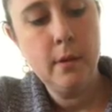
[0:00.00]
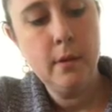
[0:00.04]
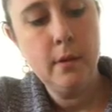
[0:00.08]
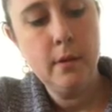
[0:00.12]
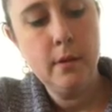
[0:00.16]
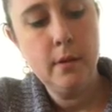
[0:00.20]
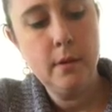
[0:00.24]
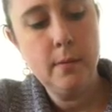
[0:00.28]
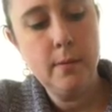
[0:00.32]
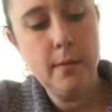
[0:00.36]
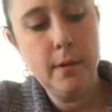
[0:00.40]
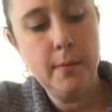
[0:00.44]

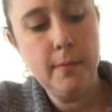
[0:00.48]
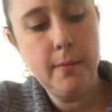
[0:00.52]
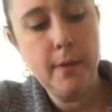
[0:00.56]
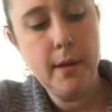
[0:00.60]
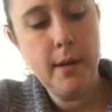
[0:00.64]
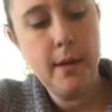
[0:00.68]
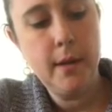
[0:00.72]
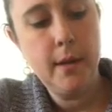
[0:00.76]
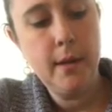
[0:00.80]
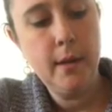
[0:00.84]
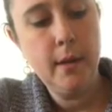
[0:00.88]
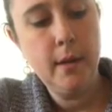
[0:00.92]
to be
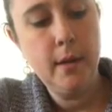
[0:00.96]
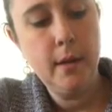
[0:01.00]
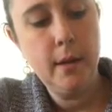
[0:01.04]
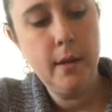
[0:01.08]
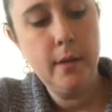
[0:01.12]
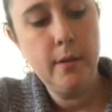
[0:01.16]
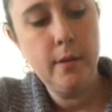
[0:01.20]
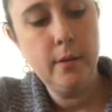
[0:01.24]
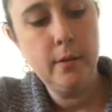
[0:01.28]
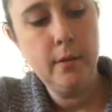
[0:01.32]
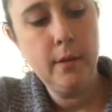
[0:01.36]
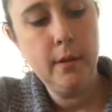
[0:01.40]
my
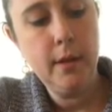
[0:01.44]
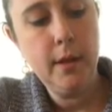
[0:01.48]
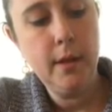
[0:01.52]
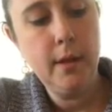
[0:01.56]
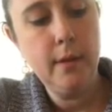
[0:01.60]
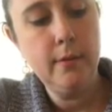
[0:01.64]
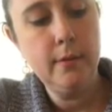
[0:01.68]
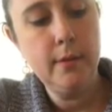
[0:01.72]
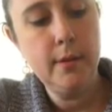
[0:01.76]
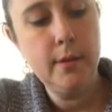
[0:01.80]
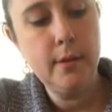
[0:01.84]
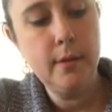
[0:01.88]
other
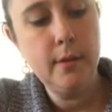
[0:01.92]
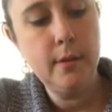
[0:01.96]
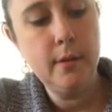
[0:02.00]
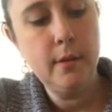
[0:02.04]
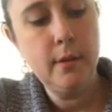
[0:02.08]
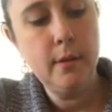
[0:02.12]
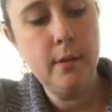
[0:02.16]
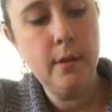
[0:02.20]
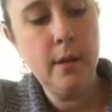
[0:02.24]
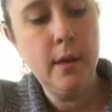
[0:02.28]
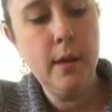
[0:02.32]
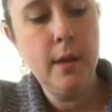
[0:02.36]
leaves.
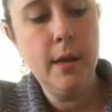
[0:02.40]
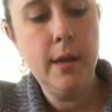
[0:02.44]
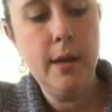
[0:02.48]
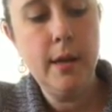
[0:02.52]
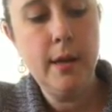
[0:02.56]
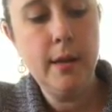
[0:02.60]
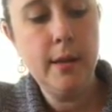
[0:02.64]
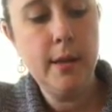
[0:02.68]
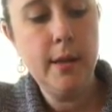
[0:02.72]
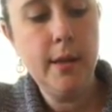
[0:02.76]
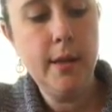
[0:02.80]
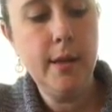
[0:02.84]

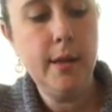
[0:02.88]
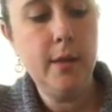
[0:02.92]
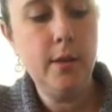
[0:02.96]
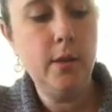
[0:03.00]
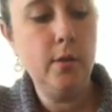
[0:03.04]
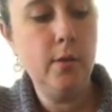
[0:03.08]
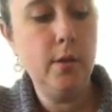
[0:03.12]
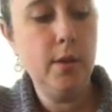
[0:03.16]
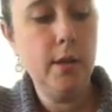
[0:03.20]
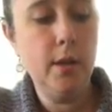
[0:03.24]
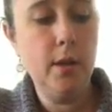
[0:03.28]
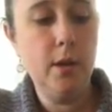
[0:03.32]
Again,
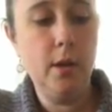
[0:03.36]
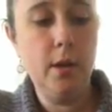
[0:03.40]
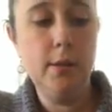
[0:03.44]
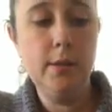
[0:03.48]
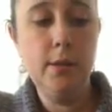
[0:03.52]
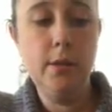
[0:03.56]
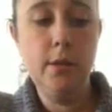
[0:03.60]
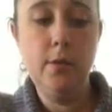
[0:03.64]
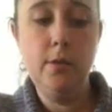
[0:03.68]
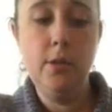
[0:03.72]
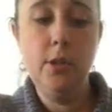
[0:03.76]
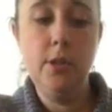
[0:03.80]
you can
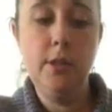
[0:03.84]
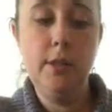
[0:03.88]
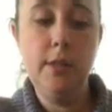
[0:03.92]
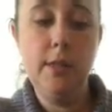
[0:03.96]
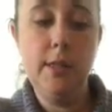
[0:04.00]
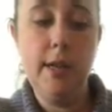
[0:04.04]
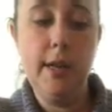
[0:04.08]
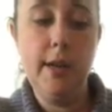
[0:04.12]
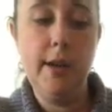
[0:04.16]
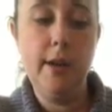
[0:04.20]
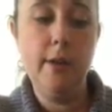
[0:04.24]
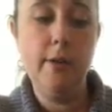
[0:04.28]
also just
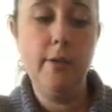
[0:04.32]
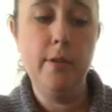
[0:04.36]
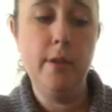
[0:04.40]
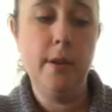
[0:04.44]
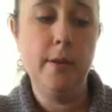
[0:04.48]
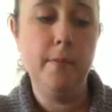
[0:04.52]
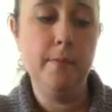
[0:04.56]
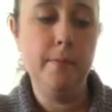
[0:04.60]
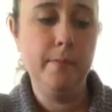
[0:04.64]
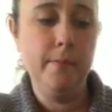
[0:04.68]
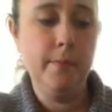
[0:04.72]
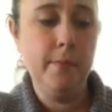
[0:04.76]
tear
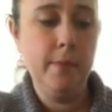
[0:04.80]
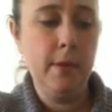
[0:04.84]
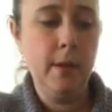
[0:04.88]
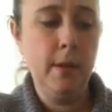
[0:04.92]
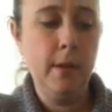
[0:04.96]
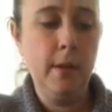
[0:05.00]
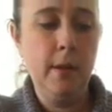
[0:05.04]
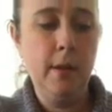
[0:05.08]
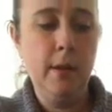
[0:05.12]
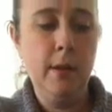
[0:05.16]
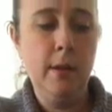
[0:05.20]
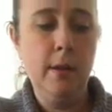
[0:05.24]
them,
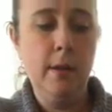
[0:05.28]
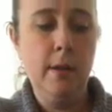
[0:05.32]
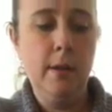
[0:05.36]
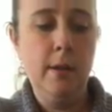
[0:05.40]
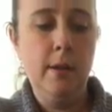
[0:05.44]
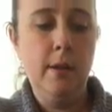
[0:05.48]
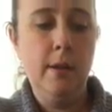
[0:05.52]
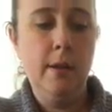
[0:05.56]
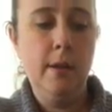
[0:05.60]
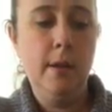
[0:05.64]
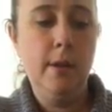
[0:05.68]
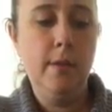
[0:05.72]

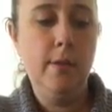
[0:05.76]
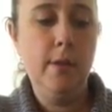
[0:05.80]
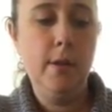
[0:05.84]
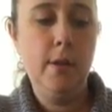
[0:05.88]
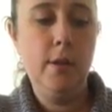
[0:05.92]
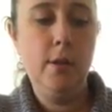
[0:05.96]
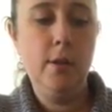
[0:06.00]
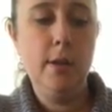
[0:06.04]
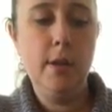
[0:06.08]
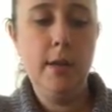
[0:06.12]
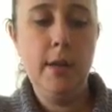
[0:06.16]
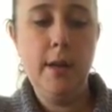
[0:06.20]
and then
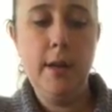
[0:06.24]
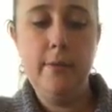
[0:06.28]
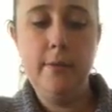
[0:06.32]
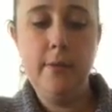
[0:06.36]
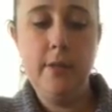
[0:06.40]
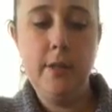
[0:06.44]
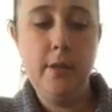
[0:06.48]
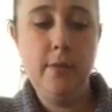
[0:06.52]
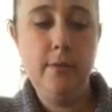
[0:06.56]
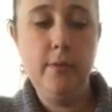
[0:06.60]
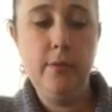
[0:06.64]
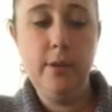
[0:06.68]
you can have
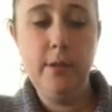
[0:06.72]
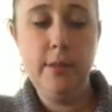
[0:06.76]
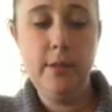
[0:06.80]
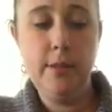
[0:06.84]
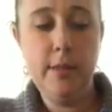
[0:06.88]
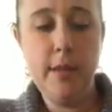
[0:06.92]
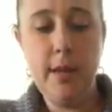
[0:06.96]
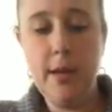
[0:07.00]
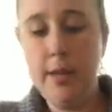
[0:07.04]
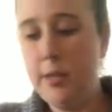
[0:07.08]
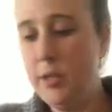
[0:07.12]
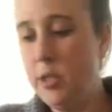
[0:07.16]
different
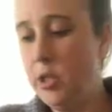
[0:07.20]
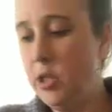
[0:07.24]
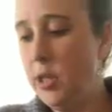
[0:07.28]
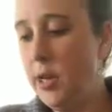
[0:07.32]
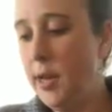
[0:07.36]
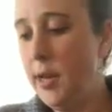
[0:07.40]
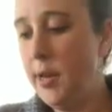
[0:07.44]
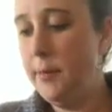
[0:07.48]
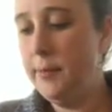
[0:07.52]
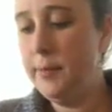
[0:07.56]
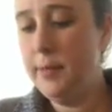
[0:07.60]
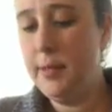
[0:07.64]
size
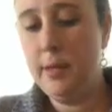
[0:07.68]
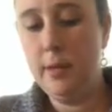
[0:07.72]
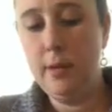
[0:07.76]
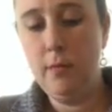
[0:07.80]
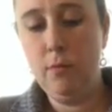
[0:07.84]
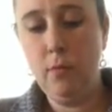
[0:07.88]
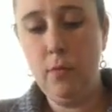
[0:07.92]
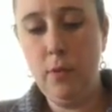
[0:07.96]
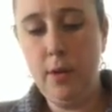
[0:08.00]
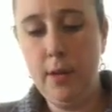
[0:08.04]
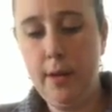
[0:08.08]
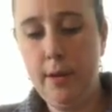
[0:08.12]
shapes
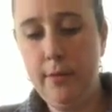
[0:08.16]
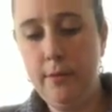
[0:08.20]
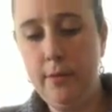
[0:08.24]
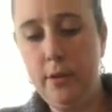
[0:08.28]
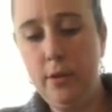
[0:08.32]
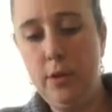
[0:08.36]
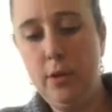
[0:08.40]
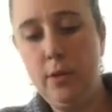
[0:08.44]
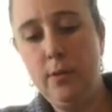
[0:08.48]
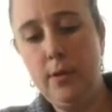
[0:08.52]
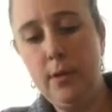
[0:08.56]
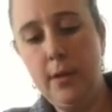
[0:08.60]
and whatever
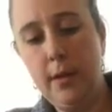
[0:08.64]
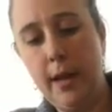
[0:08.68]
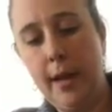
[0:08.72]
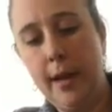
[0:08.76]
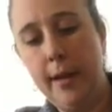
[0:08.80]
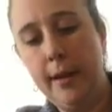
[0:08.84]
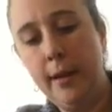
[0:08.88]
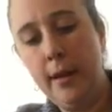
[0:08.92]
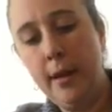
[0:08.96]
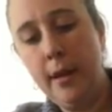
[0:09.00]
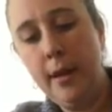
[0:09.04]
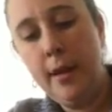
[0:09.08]
you would
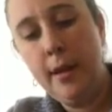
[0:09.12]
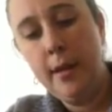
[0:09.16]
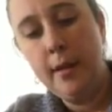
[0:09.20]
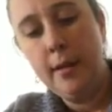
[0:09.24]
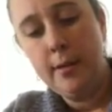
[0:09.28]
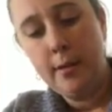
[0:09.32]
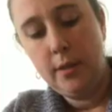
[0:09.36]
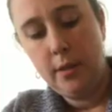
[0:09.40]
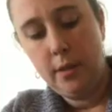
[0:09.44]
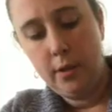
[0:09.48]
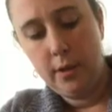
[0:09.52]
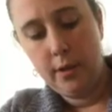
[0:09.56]
like.
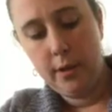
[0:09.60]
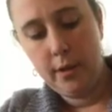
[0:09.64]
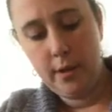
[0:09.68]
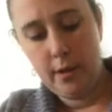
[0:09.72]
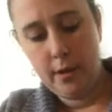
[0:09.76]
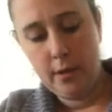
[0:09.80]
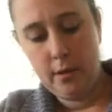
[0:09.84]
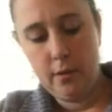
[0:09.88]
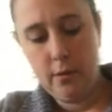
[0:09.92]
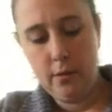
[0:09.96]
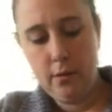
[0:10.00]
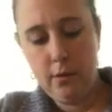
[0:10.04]
So you're
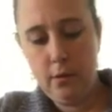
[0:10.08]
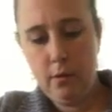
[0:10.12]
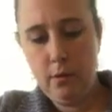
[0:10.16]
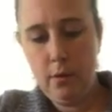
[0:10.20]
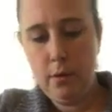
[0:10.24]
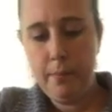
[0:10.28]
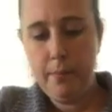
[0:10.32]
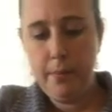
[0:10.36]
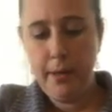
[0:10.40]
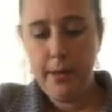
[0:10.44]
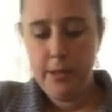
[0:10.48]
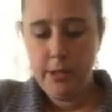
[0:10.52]
gonna glue a
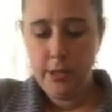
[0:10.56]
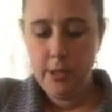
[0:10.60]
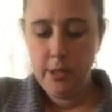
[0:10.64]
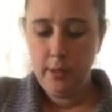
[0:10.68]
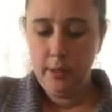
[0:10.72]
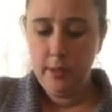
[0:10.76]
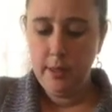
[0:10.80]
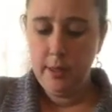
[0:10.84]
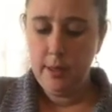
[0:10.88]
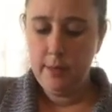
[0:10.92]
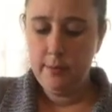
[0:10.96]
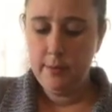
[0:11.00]
bunch of
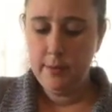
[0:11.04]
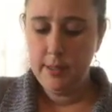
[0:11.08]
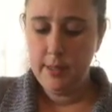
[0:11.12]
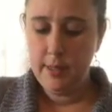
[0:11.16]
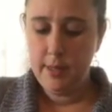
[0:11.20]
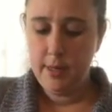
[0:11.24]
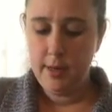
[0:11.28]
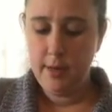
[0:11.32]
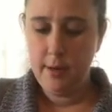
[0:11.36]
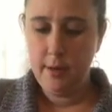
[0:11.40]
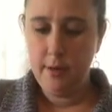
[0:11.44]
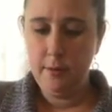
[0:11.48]
leaves
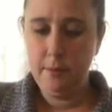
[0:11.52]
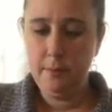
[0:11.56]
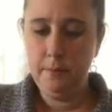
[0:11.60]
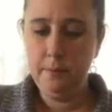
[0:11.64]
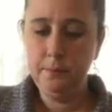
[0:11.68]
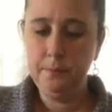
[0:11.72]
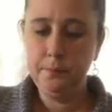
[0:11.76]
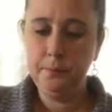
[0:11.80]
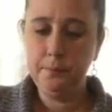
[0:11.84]
down,